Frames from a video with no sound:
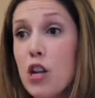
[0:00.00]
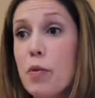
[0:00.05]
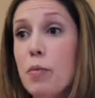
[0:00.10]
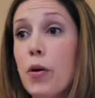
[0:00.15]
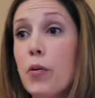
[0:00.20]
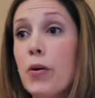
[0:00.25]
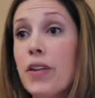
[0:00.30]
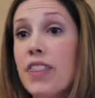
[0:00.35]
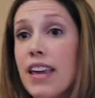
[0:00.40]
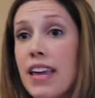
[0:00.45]

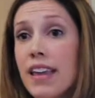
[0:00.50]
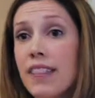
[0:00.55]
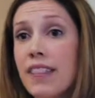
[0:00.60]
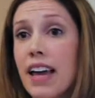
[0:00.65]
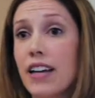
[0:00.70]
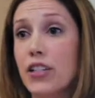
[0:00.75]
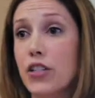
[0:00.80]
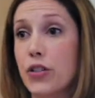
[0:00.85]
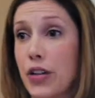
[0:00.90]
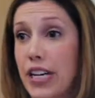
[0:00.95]
But within
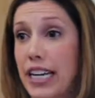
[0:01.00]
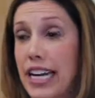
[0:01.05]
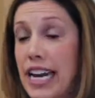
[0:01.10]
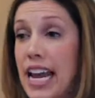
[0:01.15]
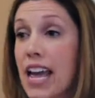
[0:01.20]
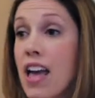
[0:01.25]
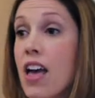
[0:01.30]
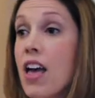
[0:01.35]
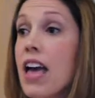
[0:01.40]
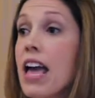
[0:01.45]
that
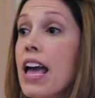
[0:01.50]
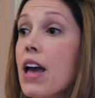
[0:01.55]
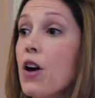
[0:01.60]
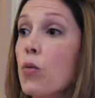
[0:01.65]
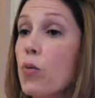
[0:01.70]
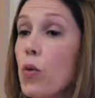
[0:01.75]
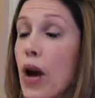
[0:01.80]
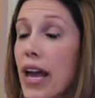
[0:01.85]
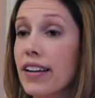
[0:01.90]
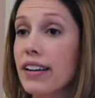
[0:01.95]
treaty,
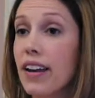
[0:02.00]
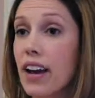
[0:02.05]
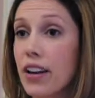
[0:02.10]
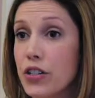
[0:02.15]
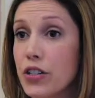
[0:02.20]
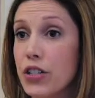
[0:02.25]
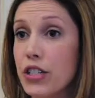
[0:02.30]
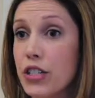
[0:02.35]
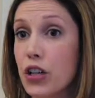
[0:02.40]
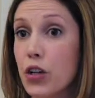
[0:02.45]
when
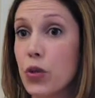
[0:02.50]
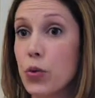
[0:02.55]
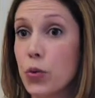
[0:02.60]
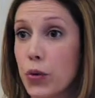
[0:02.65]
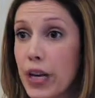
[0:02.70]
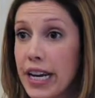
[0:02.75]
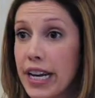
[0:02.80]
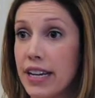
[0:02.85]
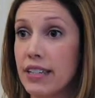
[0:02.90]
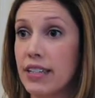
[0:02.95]
countries
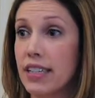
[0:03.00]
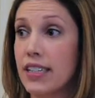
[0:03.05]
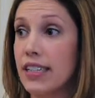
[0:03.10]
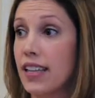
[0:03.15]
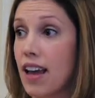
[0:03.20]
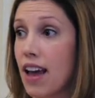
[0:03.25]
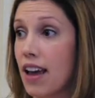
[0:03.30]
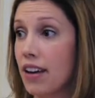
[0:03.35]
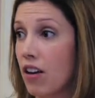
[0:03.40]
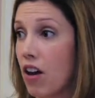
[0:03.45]
agreed to
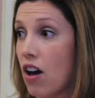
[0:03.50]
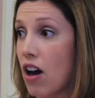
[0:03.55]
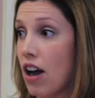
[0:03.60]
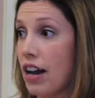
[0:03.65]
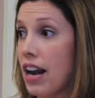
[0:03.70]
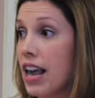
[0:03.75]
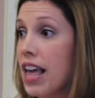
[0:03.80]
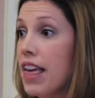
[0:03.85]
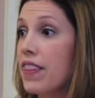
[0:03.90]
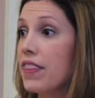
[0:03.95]
sign
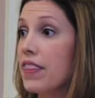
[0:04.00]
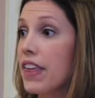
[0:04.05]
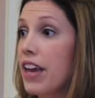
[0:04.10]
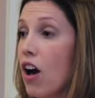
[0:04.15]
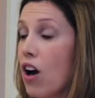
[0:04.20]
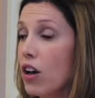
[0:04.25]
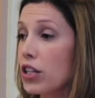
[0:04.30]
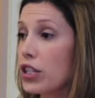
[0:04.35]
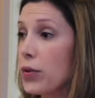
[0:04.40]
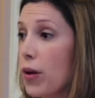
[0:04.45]
on, they
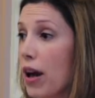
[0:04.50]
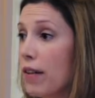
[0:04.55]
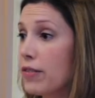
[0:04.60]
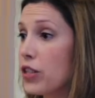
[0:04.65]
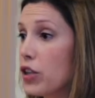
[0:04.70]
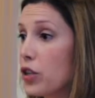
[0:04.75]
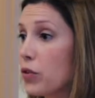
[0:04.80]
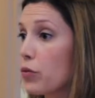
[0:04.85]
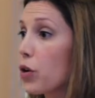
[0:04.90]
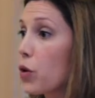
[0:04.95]
also
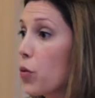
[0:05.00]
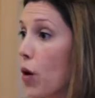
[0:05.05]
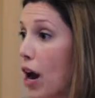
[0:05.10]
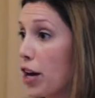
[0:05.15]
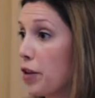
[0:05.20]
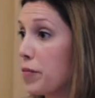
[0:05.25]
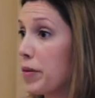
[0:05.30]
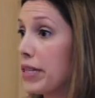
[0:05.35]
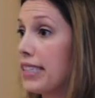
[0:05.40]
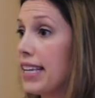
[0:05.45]
have certain
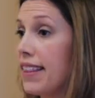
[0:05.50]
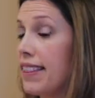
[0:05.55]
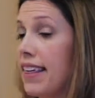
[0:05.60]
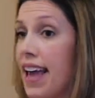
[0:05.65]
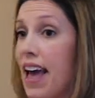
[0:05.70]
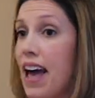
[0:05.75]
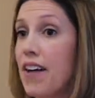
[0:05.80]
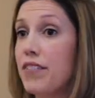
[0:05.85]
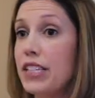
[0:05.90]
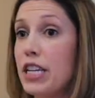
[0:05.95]
requirements that
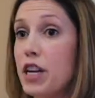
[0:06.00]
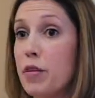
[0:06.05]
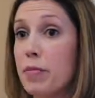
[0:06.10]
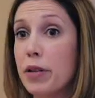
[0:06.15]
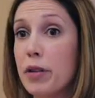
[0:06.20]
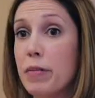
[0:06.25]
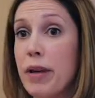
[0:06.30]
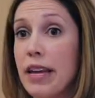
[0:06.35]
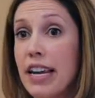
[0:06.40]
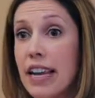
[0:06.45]
they have to
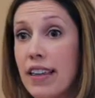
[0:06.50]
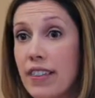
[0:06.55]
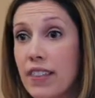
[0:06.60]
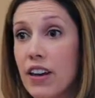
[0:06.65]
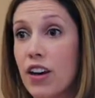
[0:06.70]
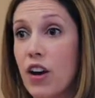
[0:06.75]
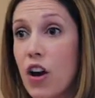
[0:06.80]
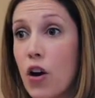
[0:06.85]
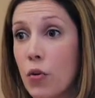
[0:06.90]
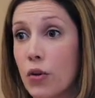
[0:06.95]
implement in
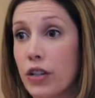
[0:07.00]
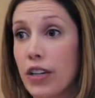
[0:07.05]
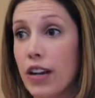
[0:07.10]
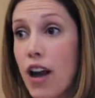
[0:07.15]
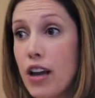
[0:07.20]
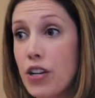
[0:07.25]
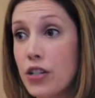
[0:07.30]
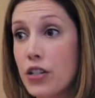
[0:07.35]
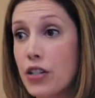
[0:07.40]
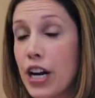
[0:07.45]
their own
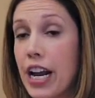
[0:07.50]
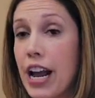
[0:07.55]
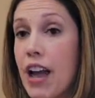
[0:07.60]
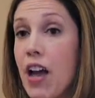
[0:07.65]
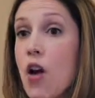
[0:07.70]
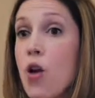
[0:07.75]
country.